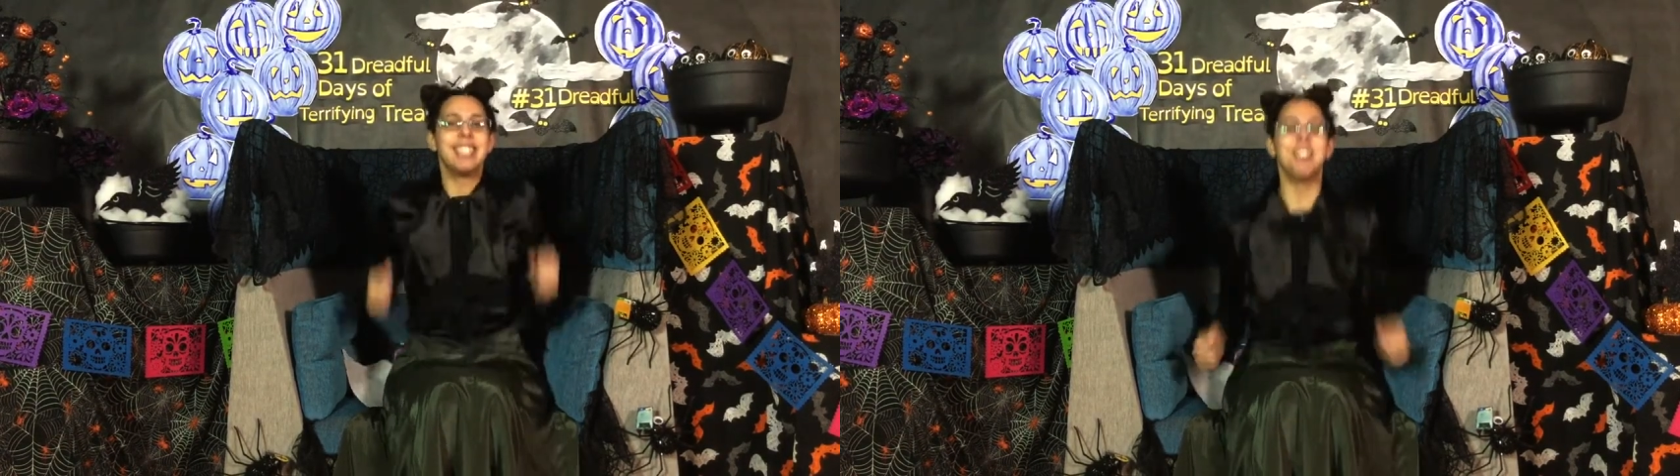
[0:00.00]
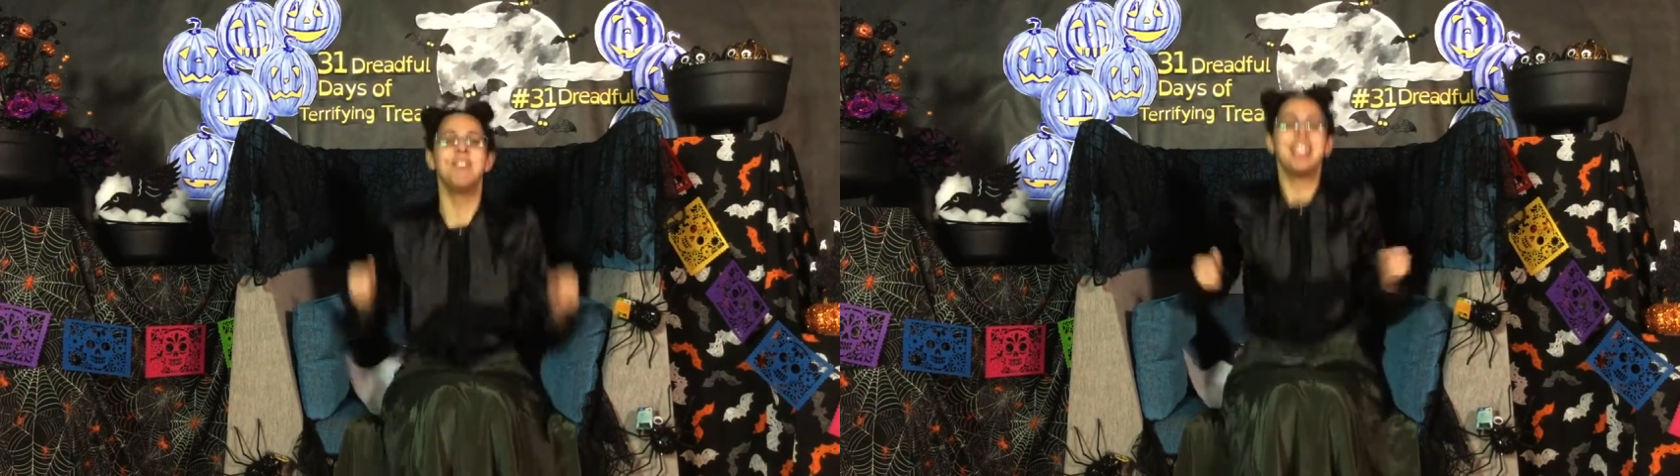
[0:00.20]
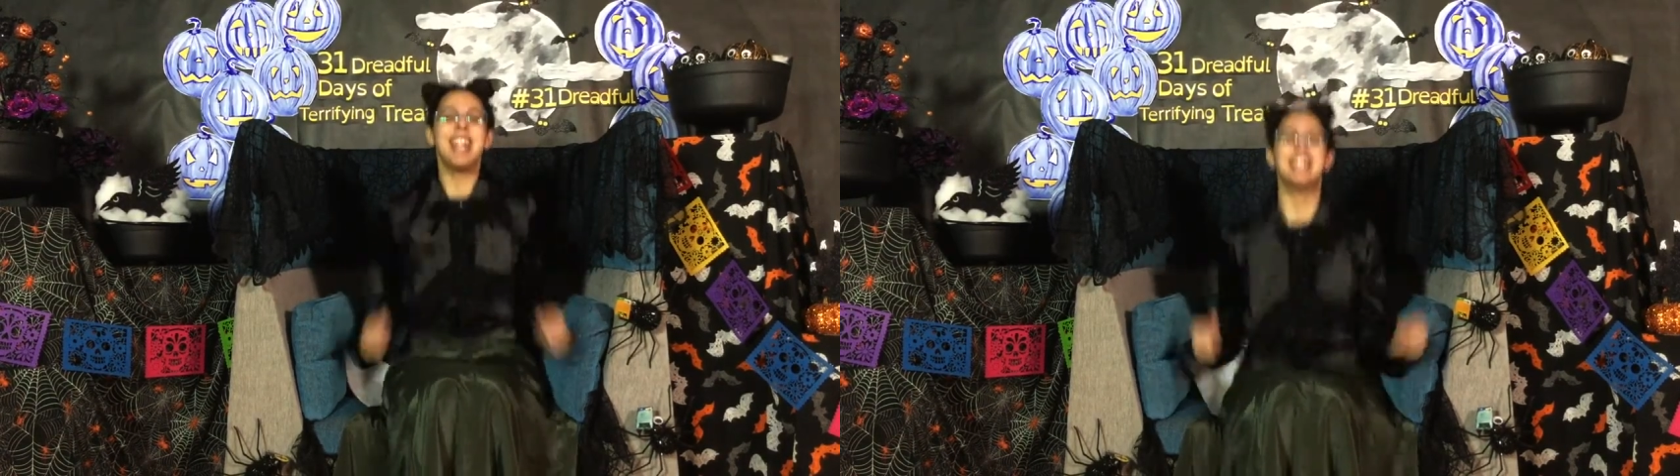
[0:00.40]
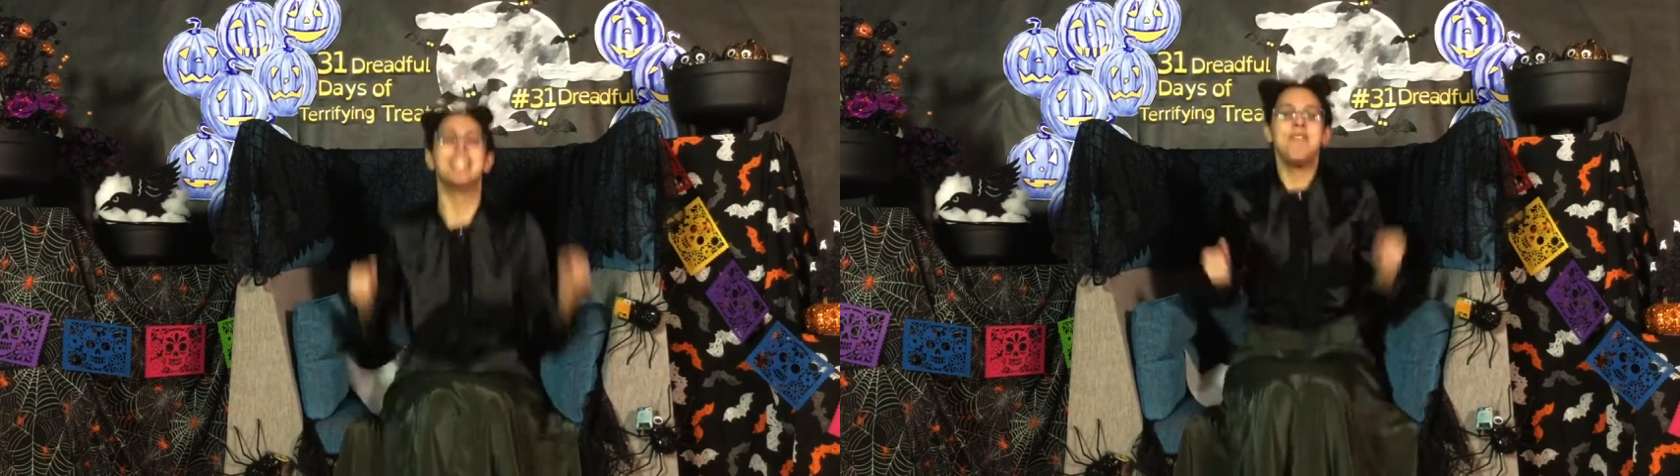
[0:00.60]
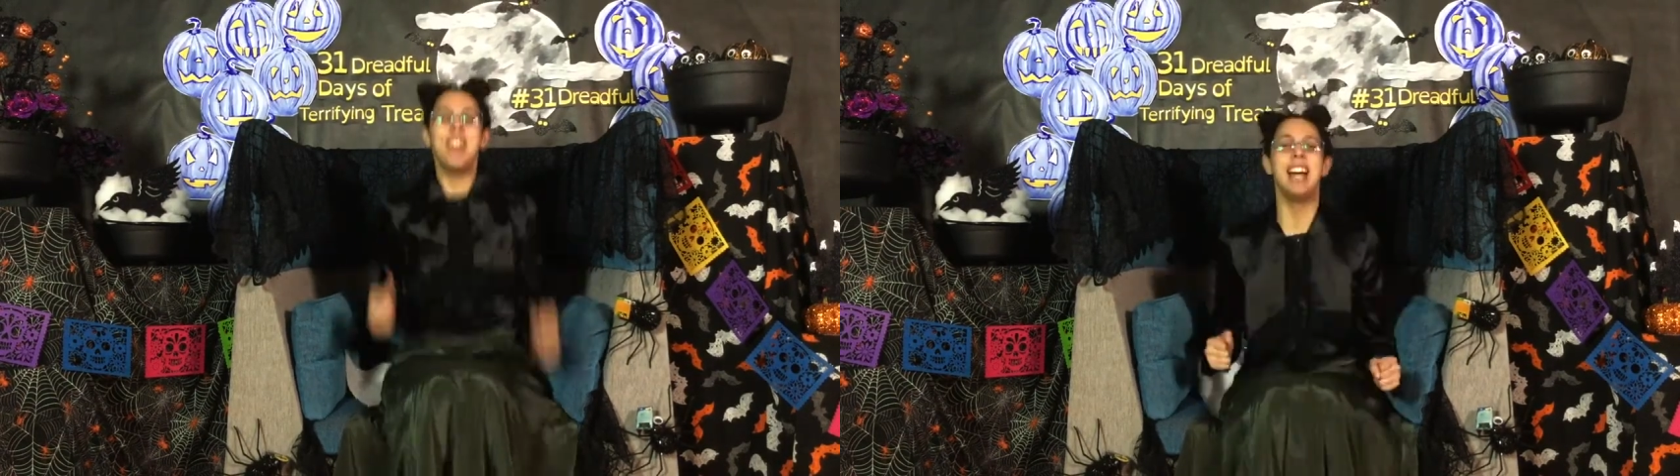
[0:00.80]
jumping on
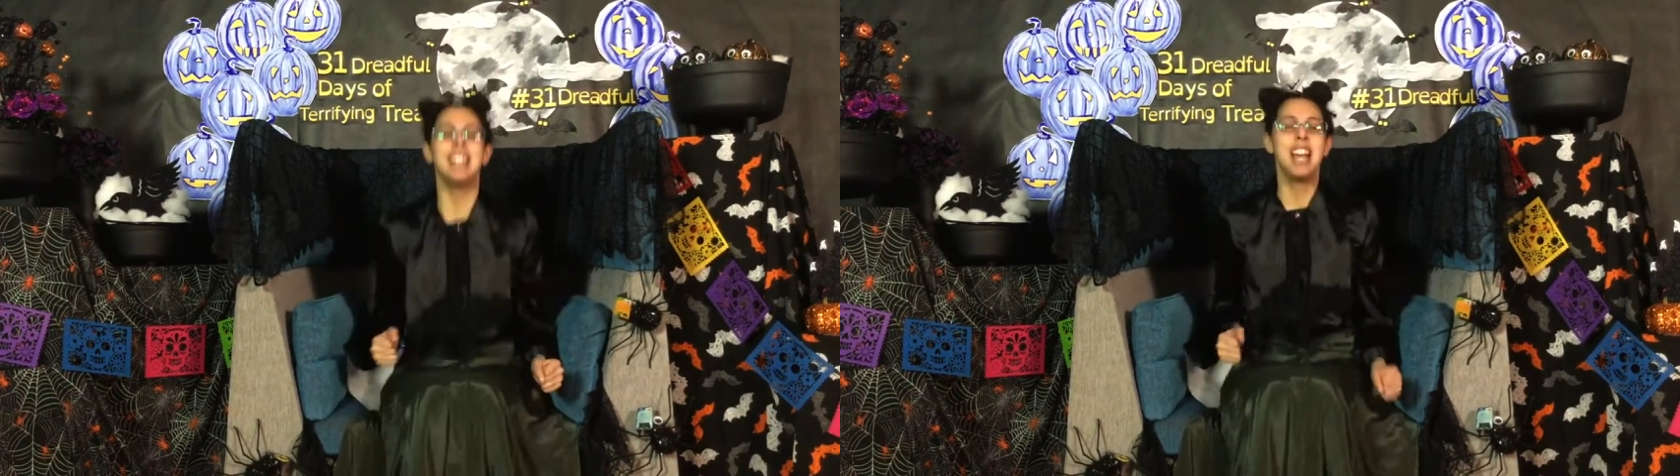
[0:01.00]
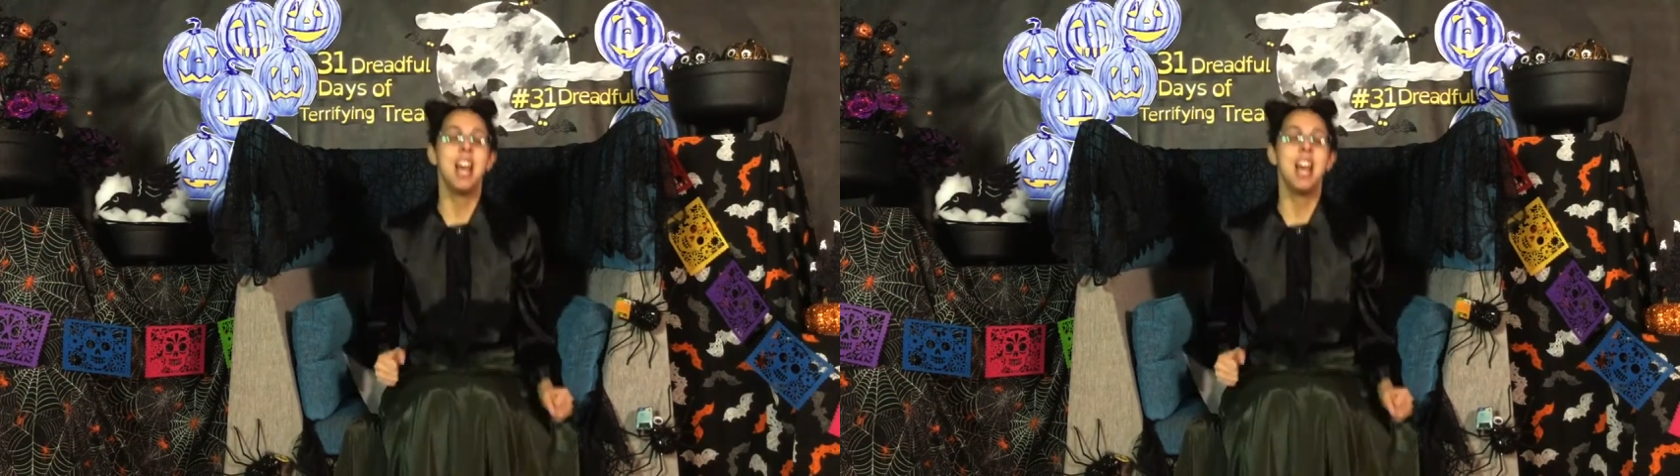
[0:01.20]
the bed.